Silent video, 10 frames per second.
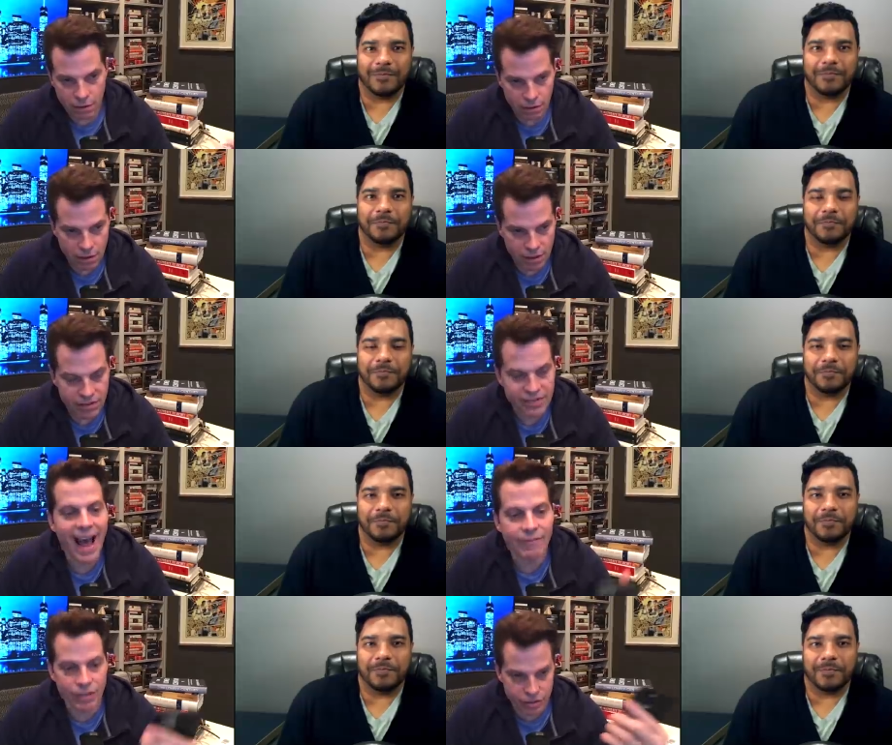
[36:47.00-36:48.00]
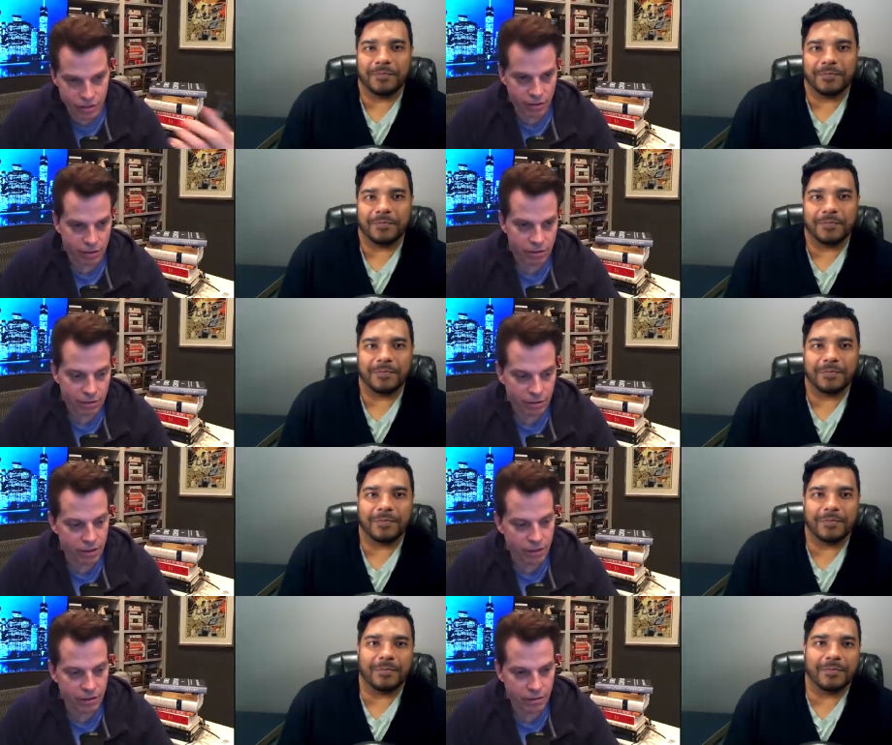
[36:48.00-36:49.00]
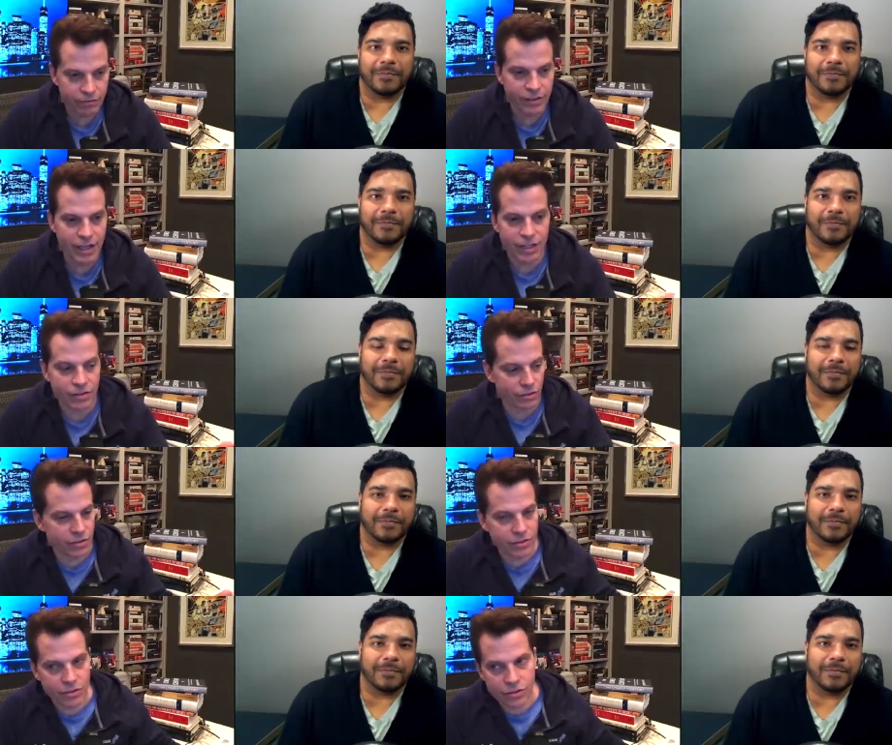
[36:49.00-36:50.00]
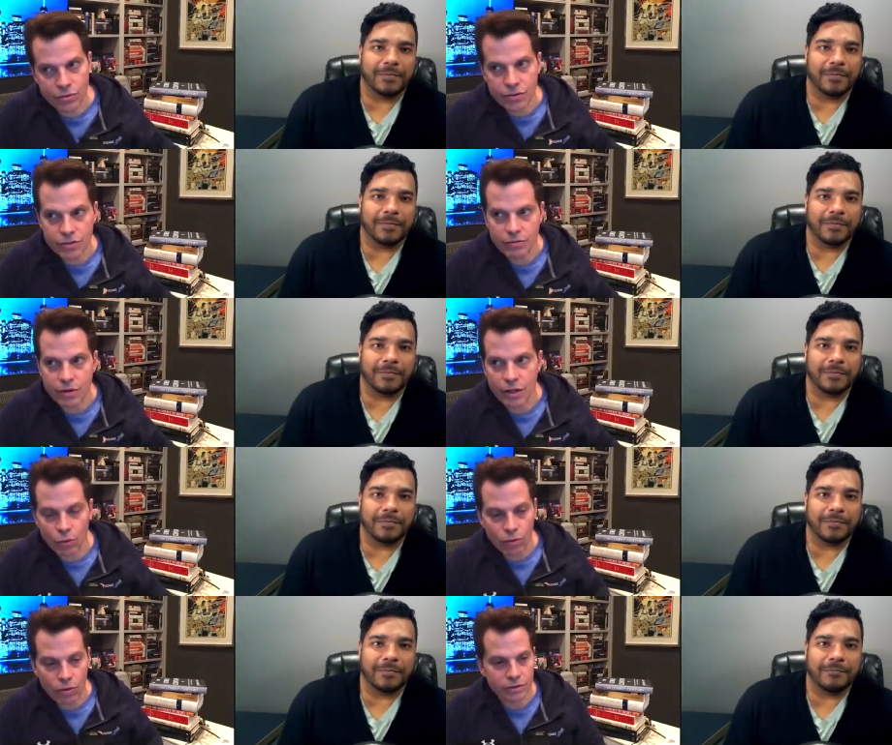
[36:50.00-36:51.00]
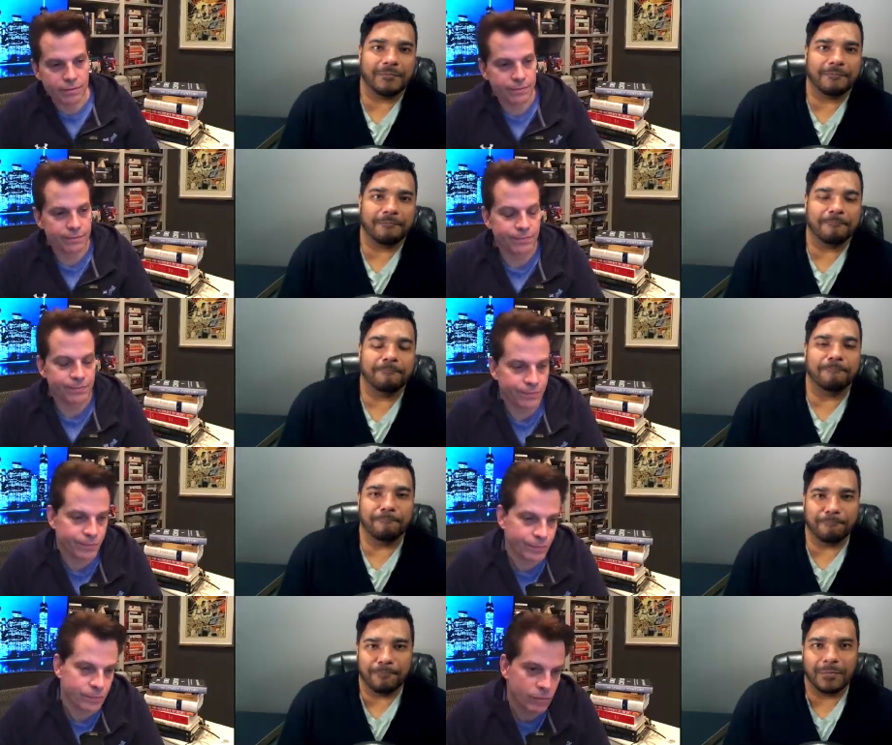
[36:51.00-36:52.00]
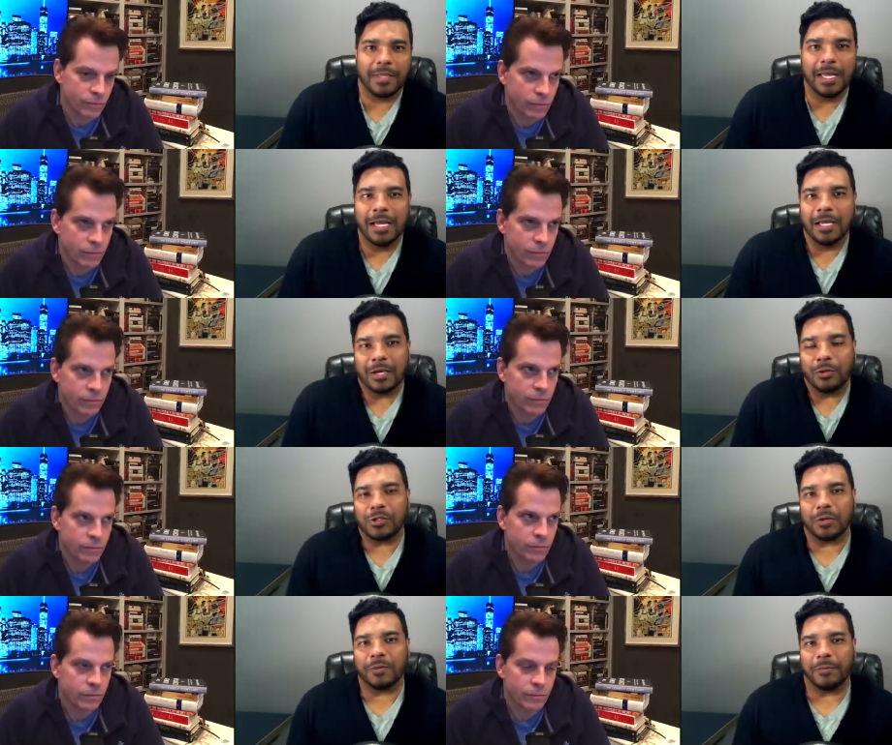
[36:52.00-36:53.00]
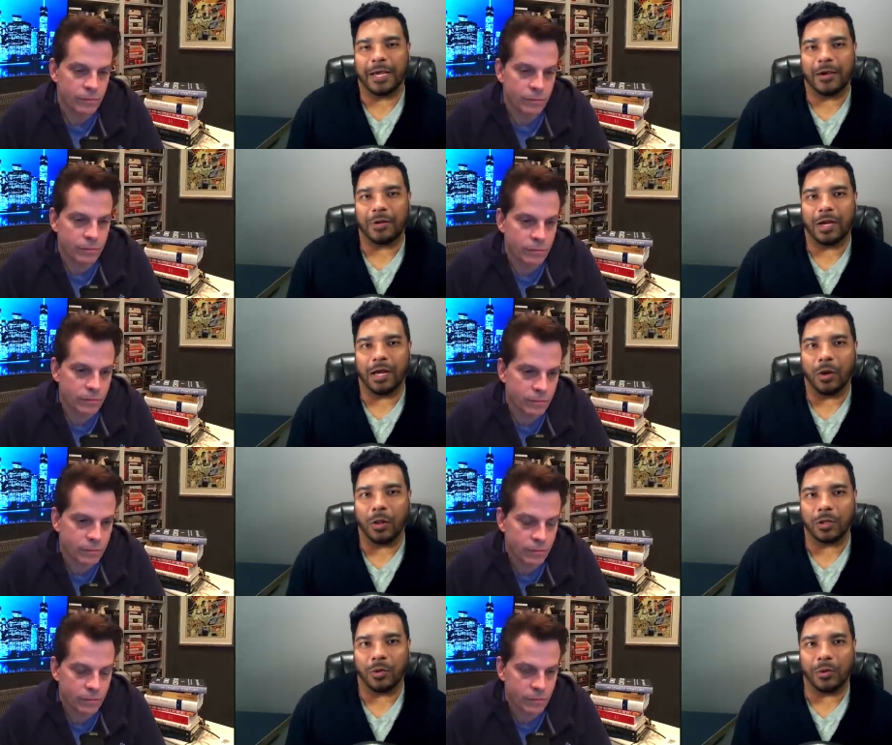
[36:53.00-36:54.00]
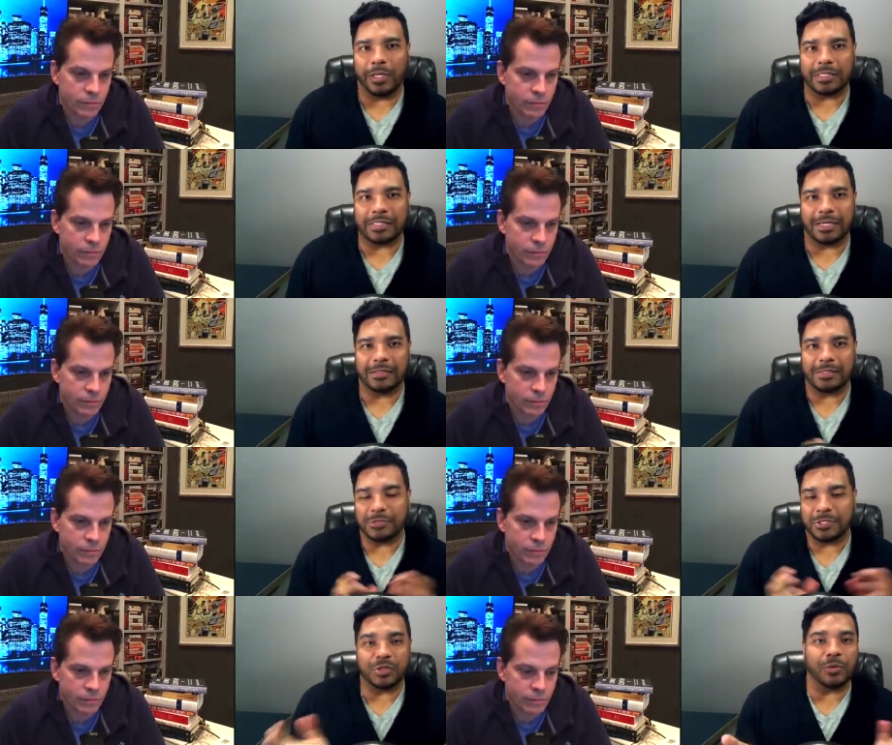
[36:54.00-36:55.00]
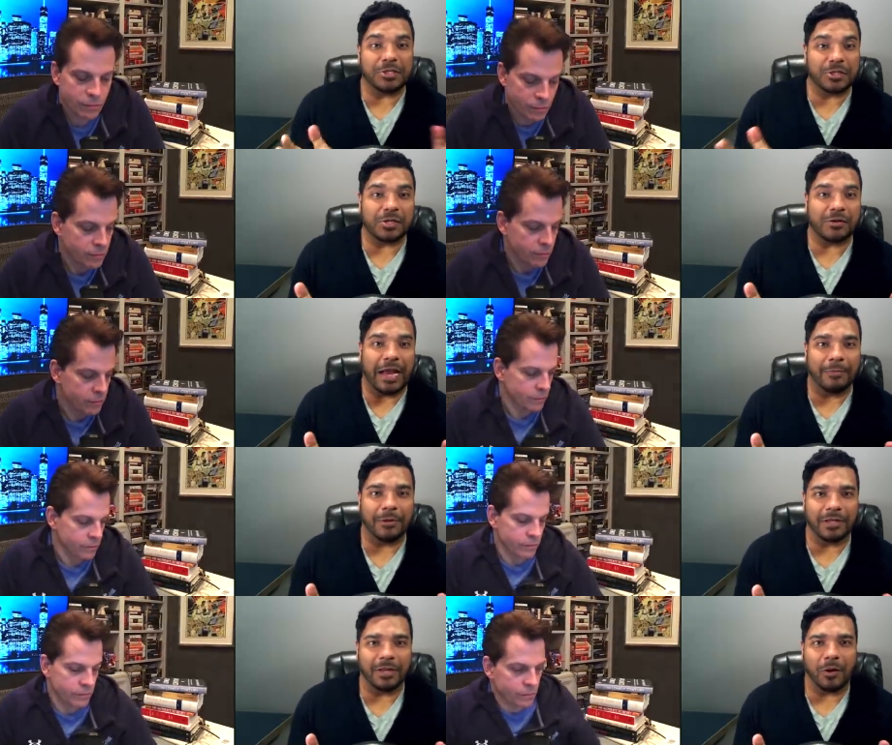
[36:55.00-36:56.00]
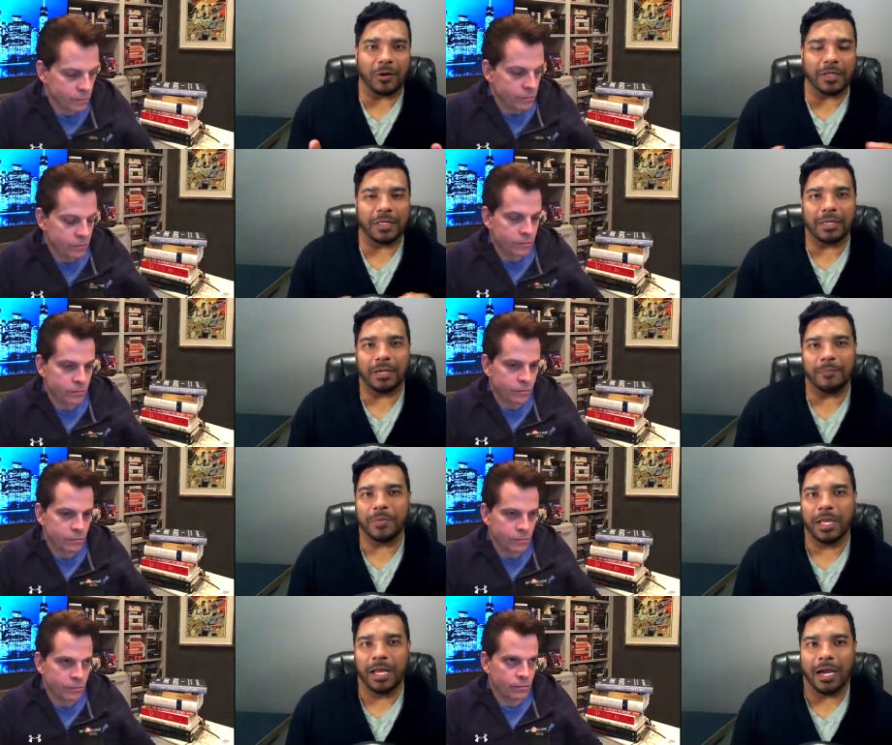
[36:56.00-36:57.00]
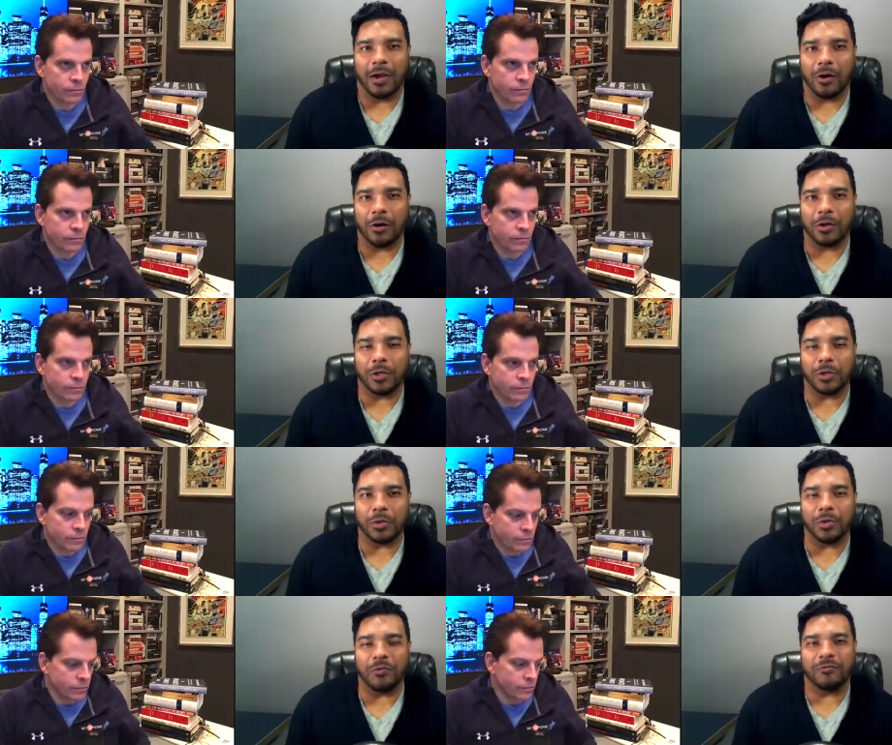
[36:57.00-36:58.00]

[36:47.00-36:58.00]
Speaker 1: and savaging the financial institutions around the world. Hmm.
Speaker 2: I want to talk a bit about uh, altcoins and some situations that are happening in the market. Um, are, are you f